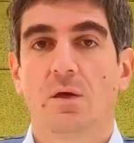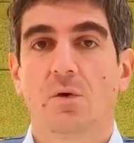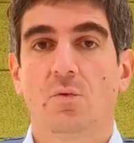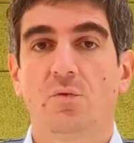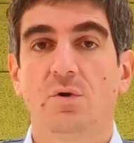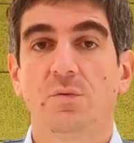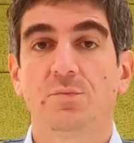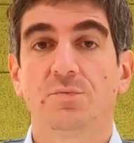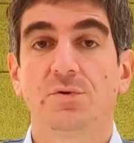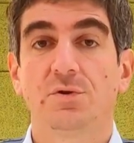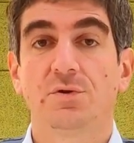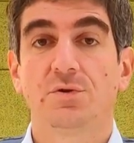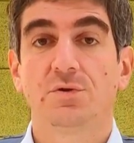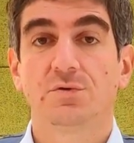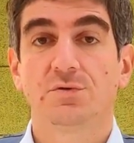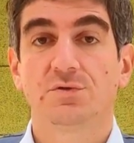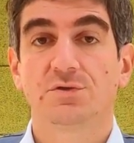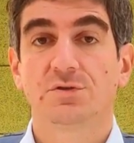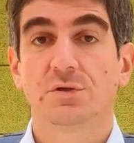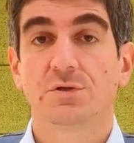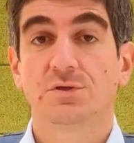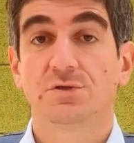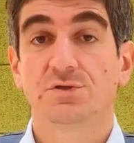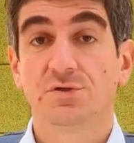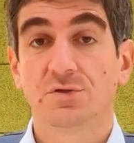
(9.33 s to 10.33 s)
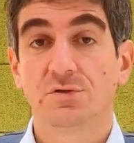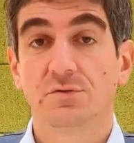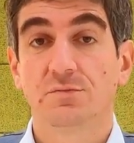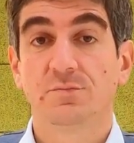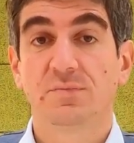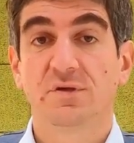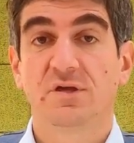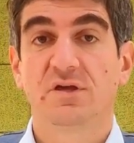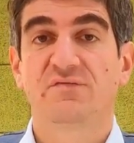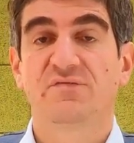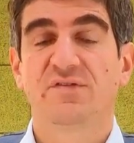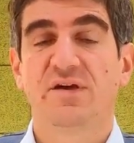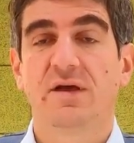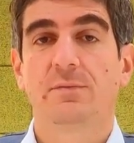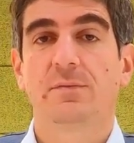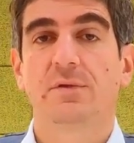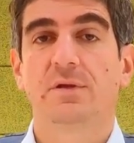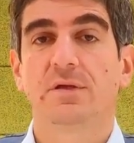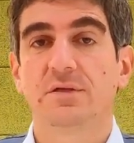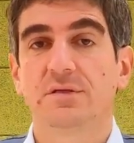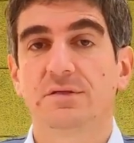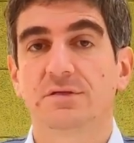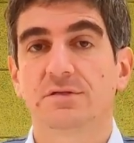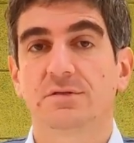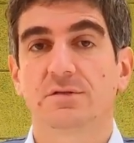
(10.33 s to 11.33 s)
We produce two big
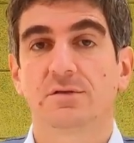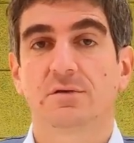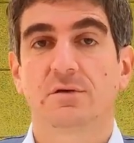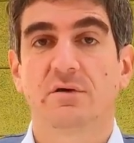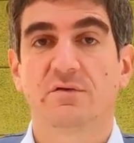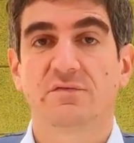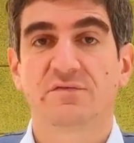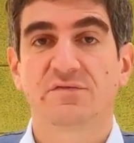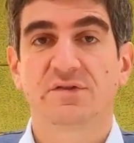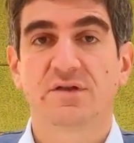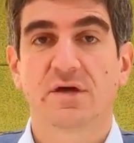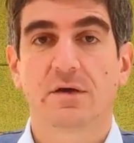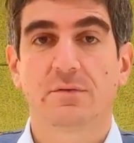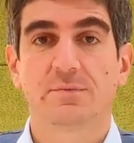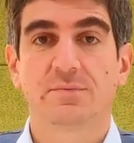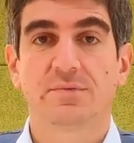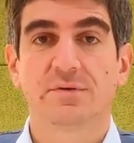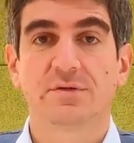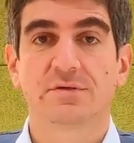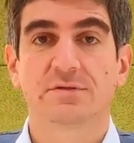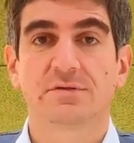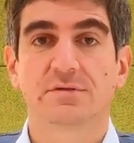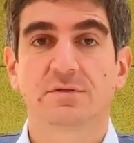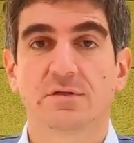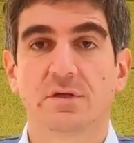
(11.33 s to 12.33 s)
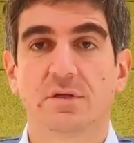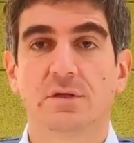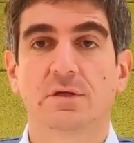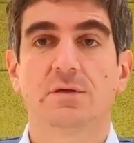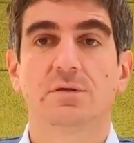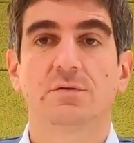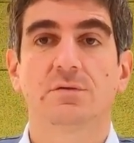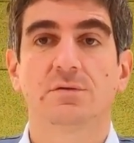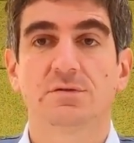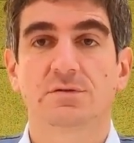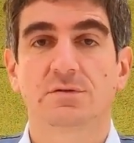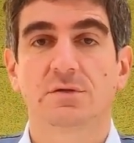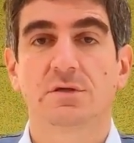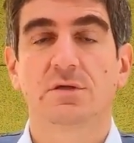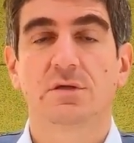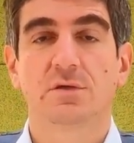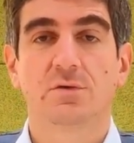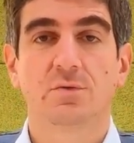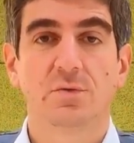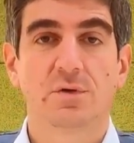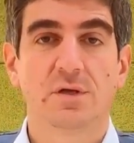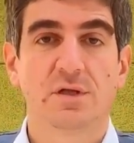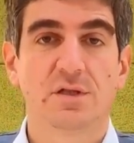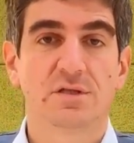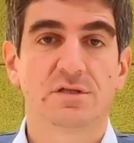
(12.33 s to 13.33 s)
families of dampers. They use gear
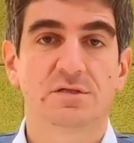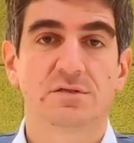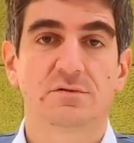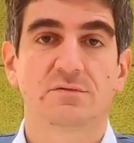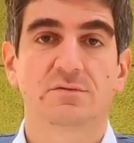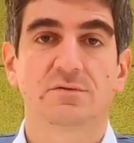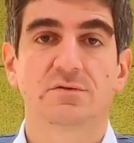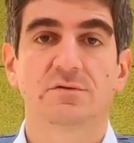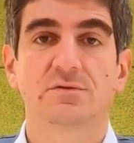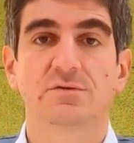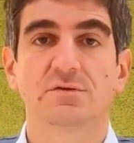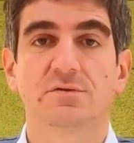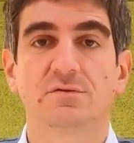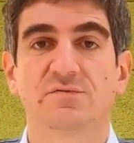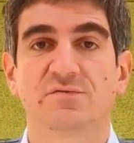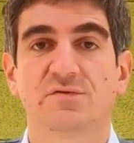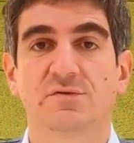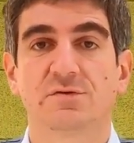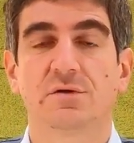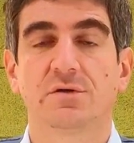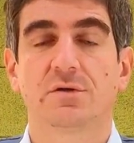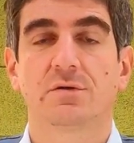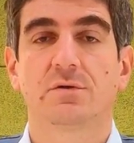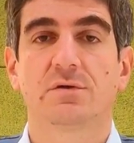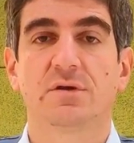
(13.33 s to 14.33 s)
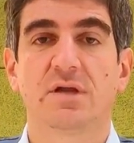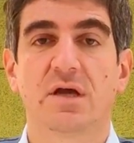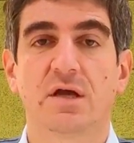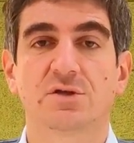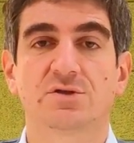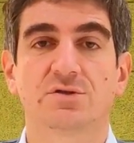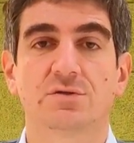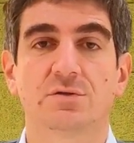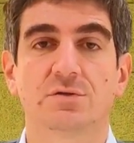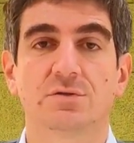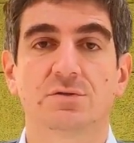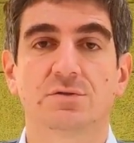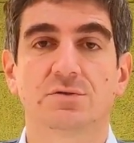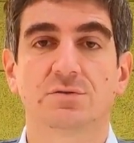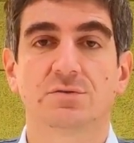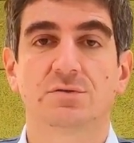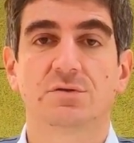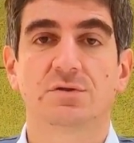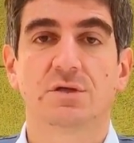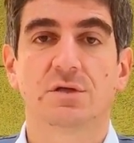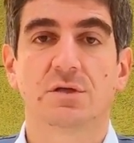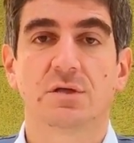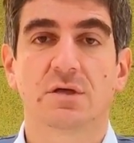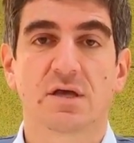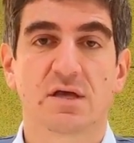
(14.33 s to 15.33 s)
wheels for the connection to
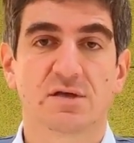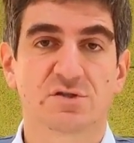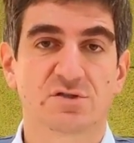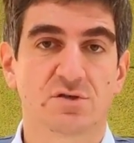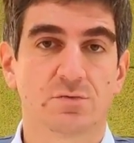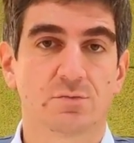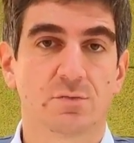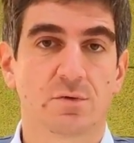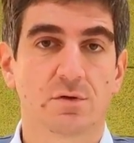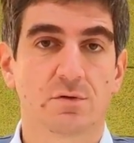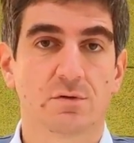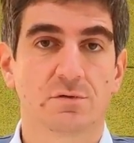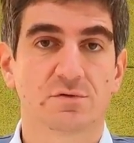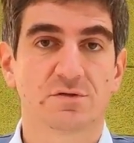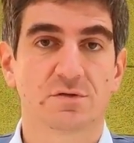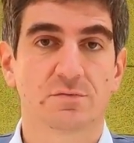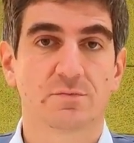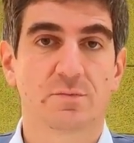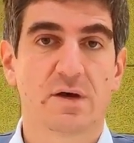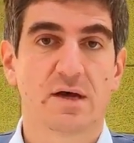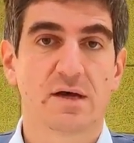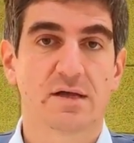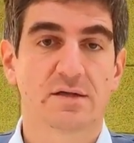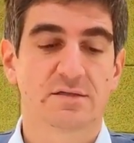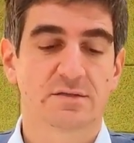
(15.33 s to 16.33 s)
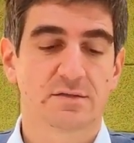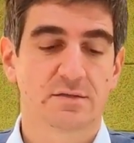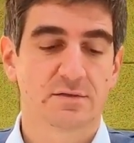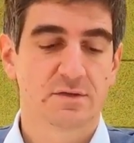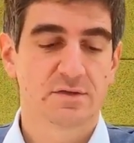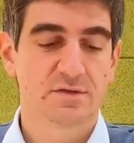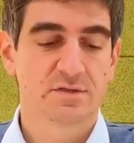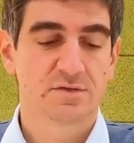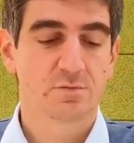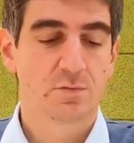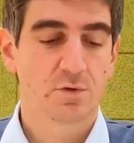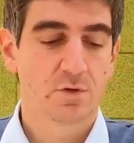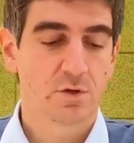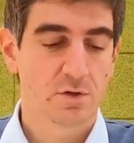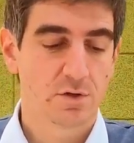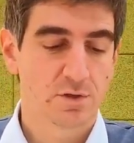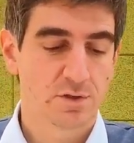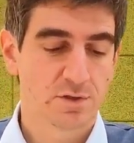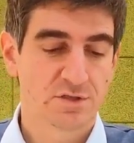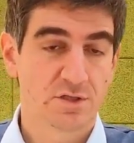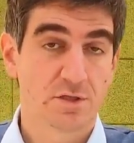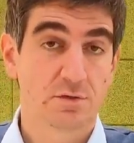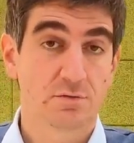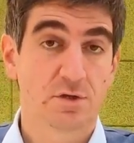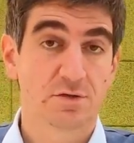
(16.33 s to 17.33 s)
the customer counterpart, the small
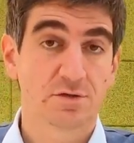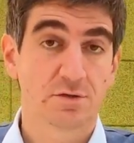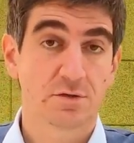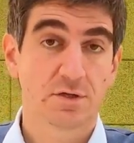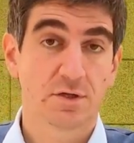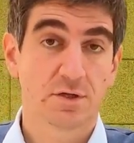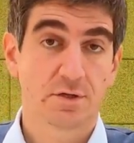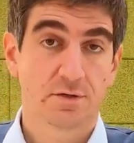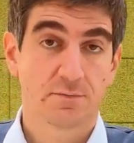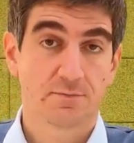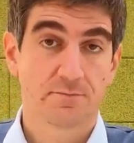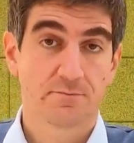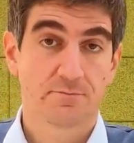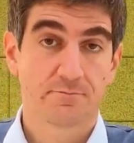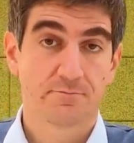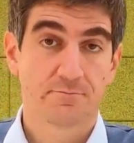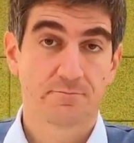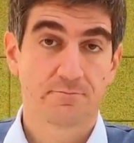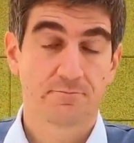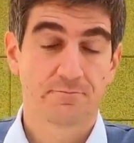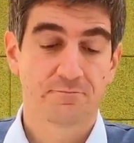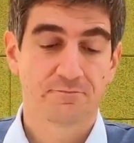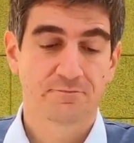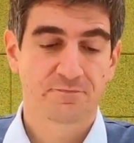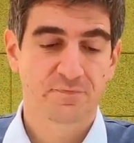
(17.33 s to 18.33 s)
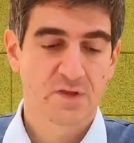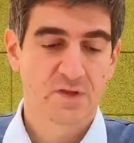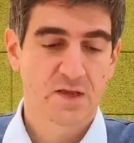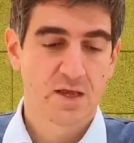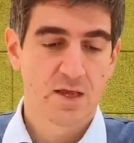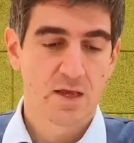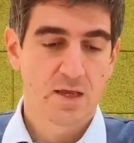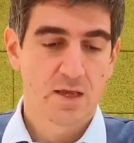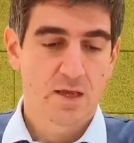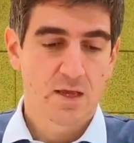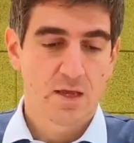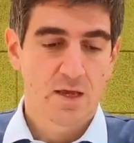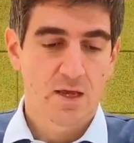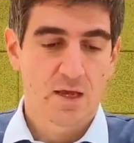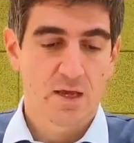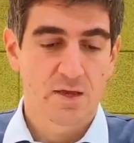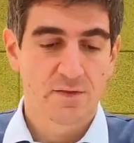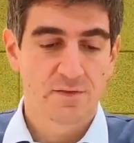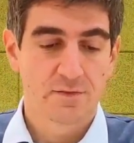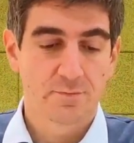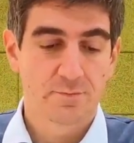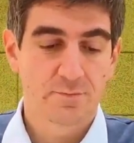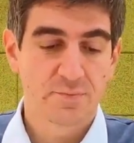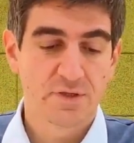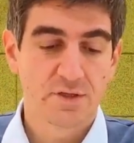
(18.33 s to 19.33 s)
C rotary
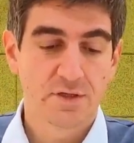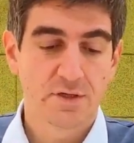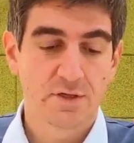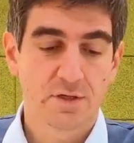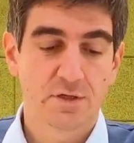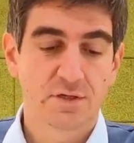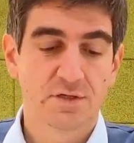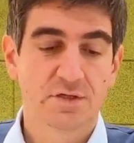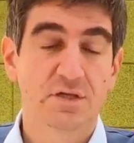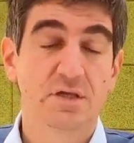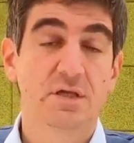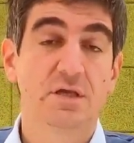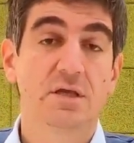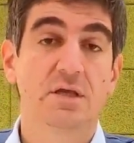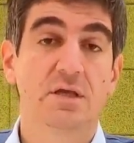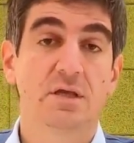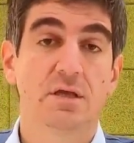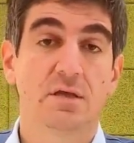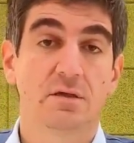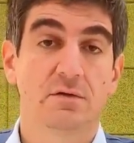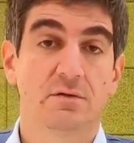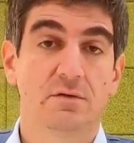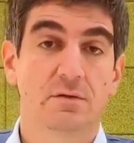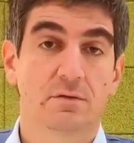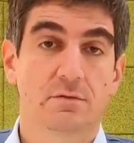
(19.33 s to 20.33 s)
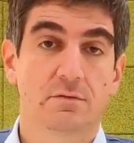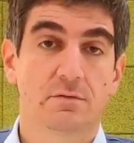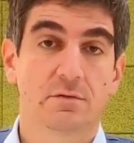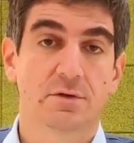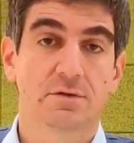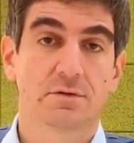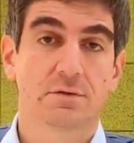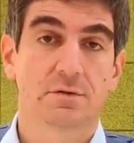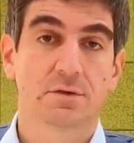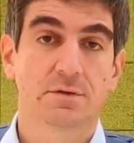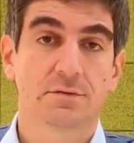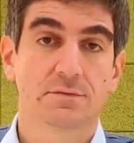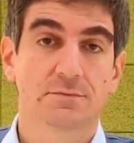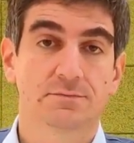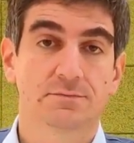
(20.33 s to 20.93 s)
and the bigger DE rotary.